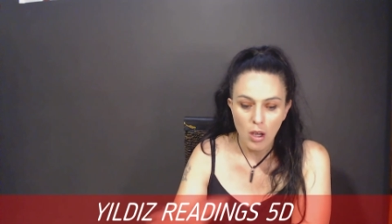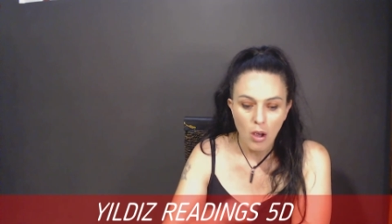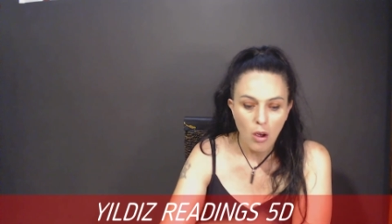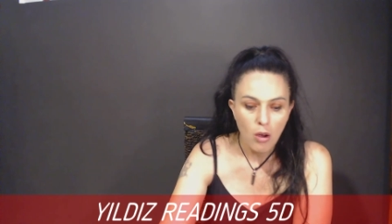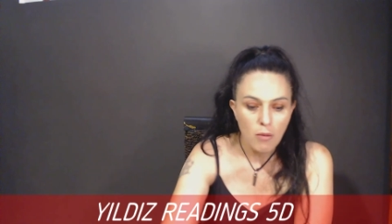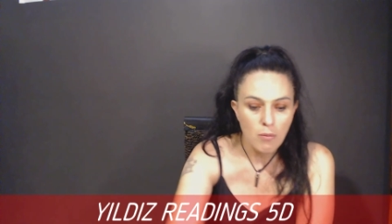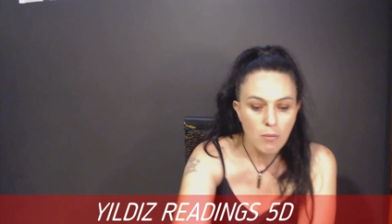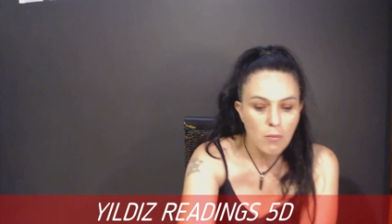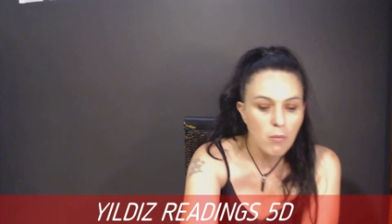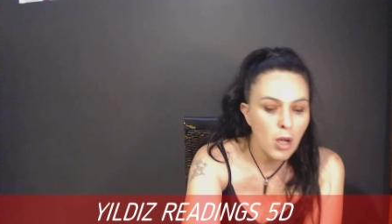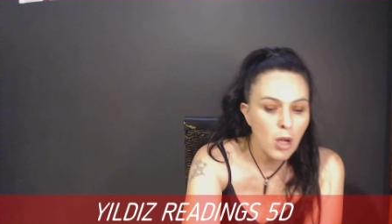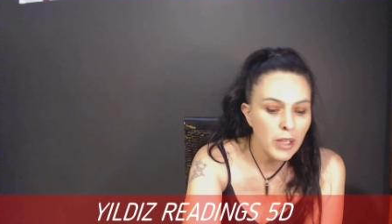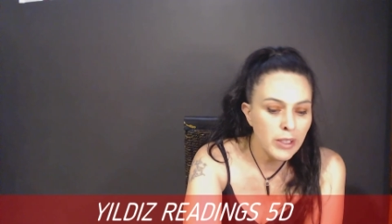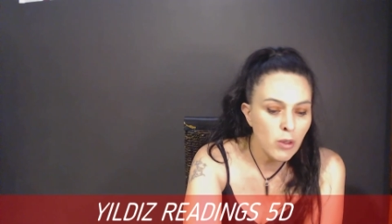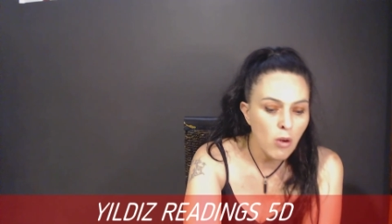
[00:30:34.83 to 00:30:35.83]
My
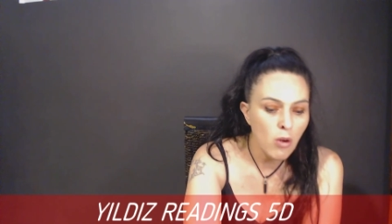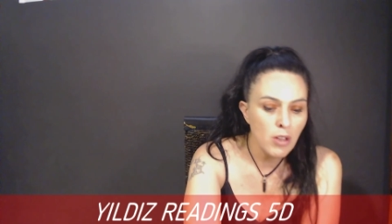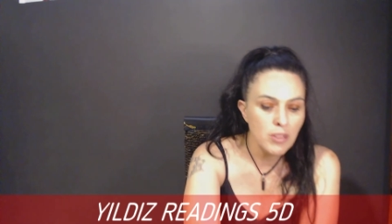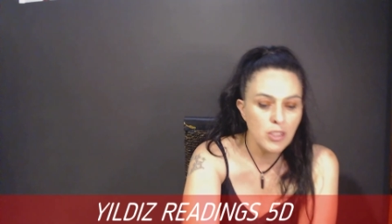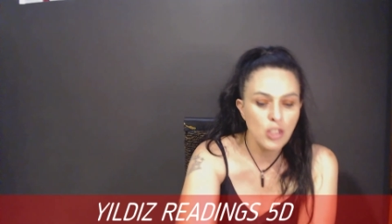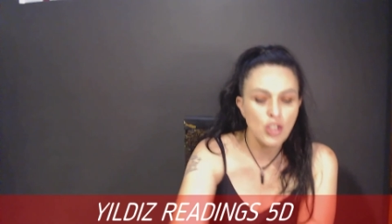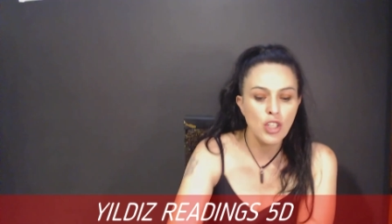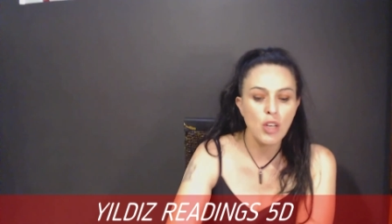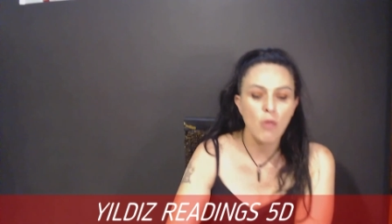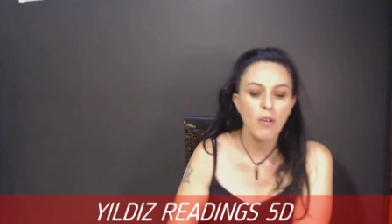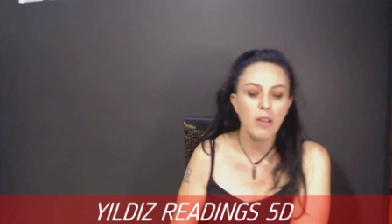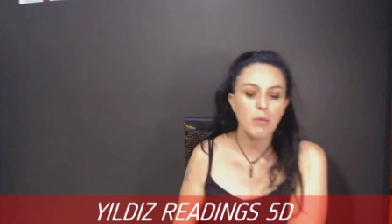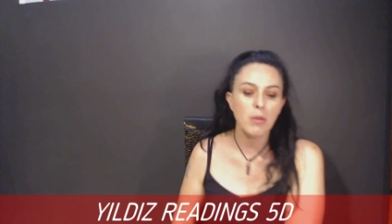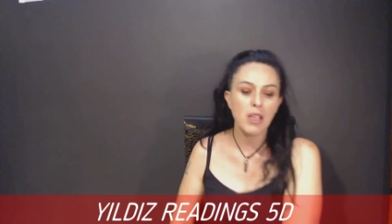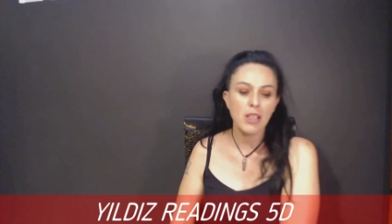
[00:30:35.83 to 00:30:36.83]
guides are showing
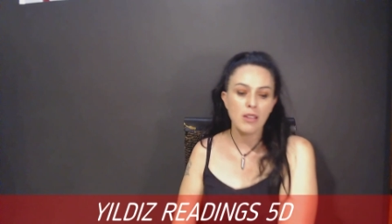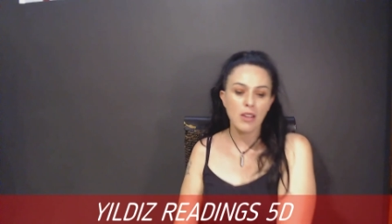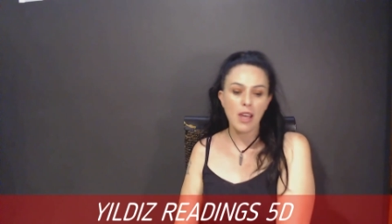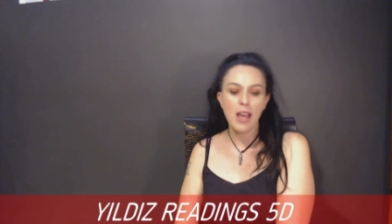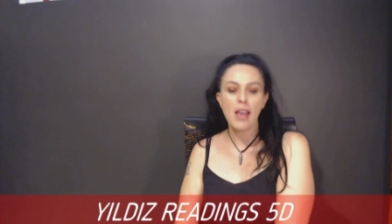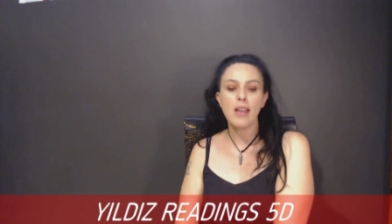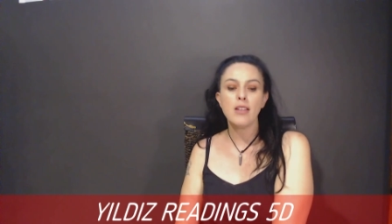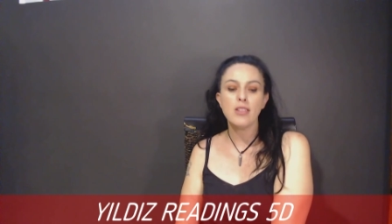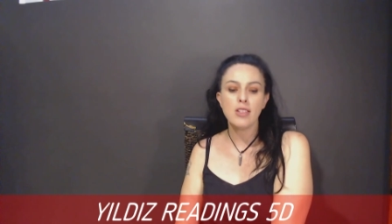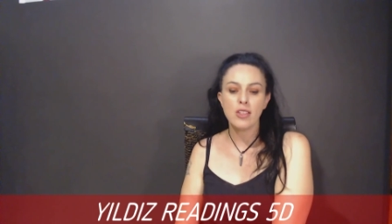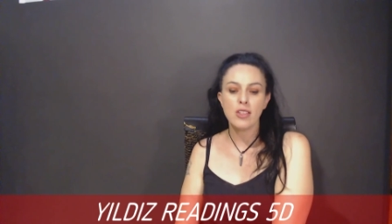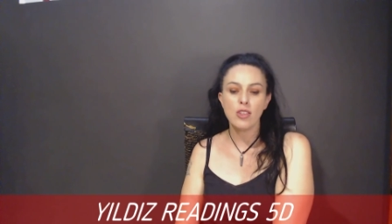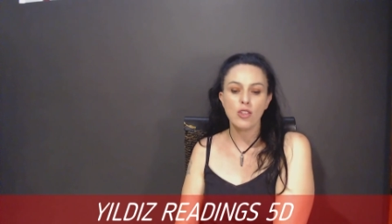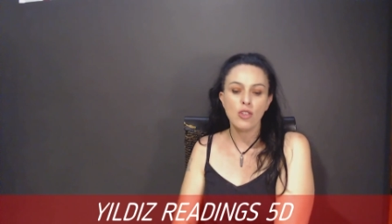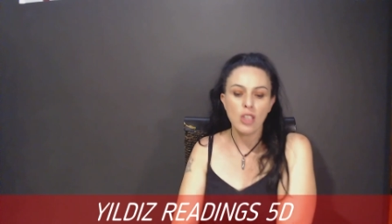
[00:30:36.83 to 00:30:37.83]
me that
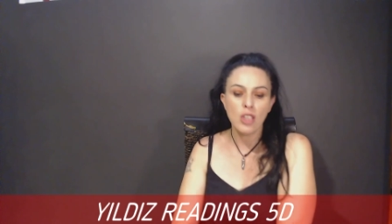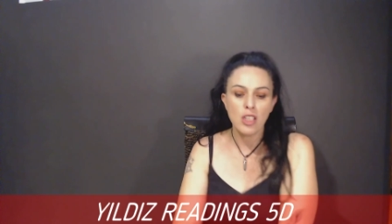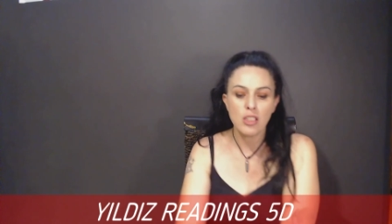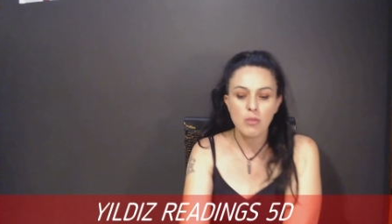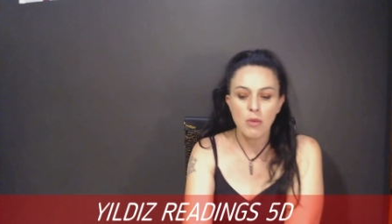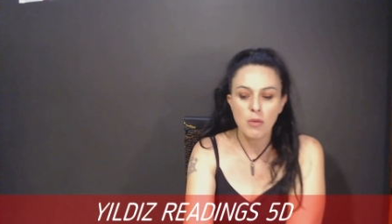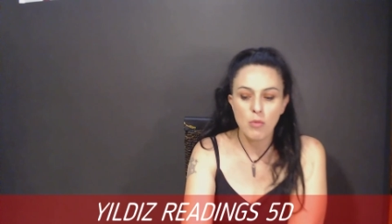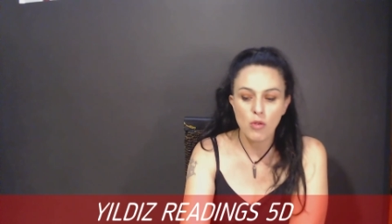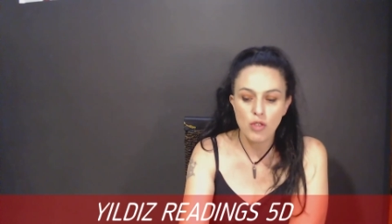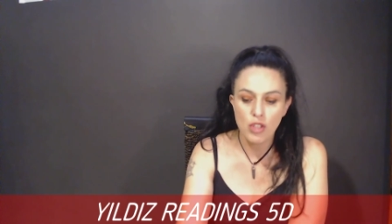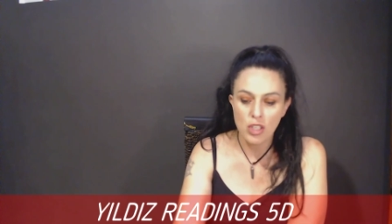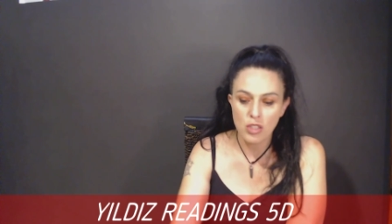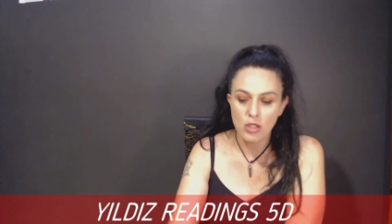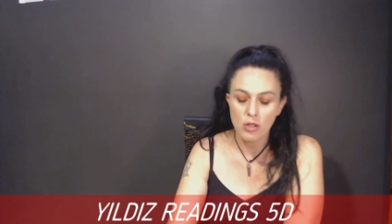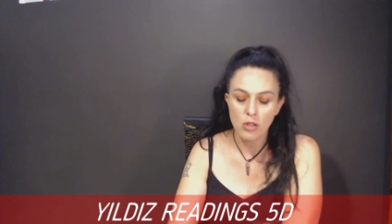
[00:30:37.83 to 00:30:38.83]
you need to be more
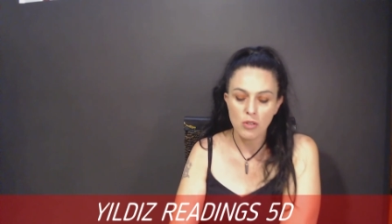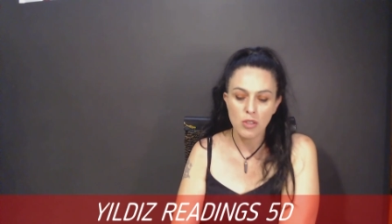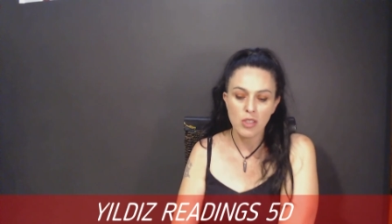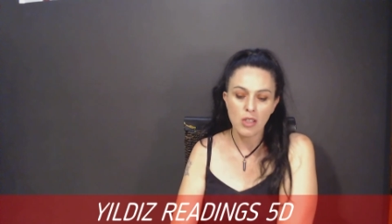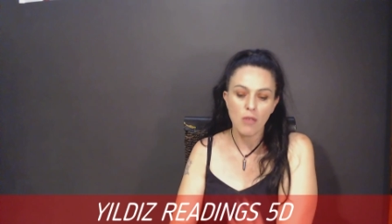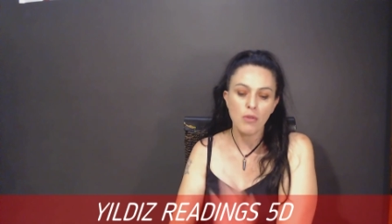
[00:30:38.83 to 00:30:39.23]
gentle on yourself.